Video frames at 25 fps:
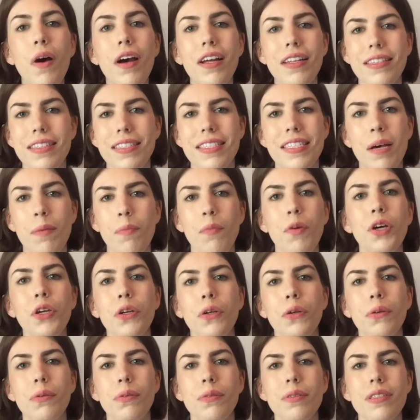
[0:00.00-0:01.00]
wants someone
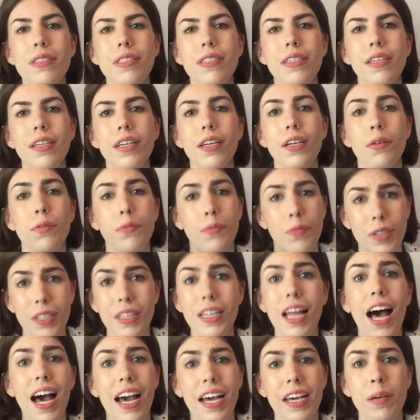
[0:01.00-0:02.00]
who's
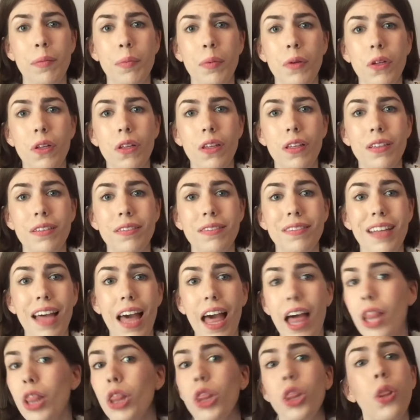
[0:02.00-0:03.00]
reliable
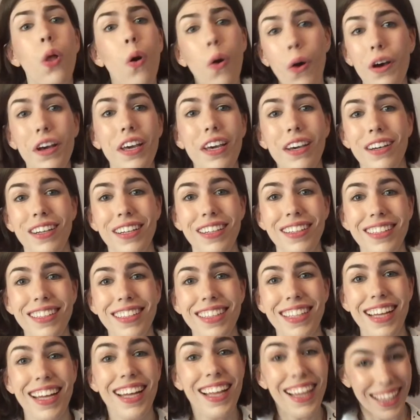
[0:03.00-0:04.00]
and loyal
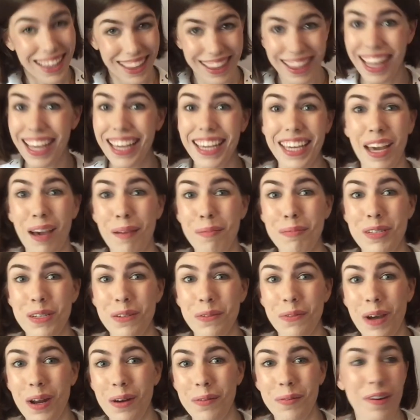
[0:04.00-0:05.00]
like
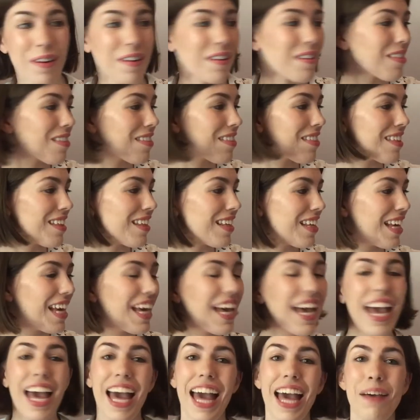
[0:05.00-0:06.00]
Captain Wentworth,
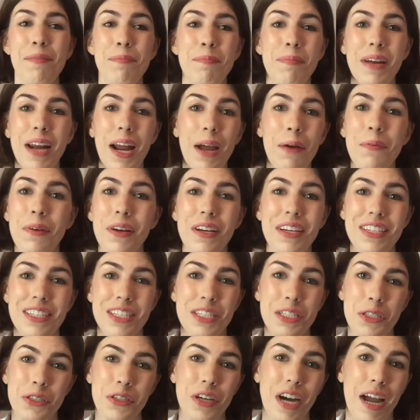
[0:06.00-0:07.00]
but I wouldn't
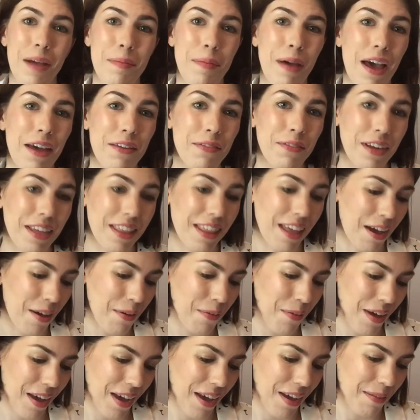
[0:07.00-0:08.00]
describe Henry that
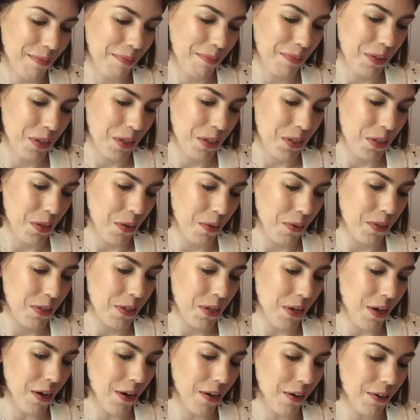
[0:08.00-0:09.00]
way. So
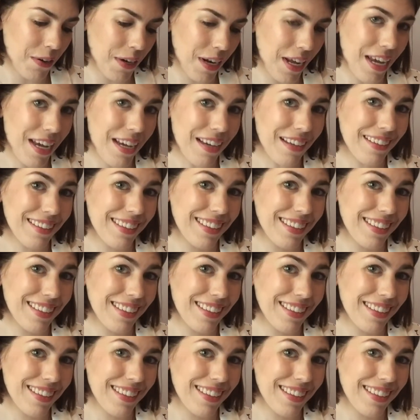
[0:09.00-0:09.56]
sorry.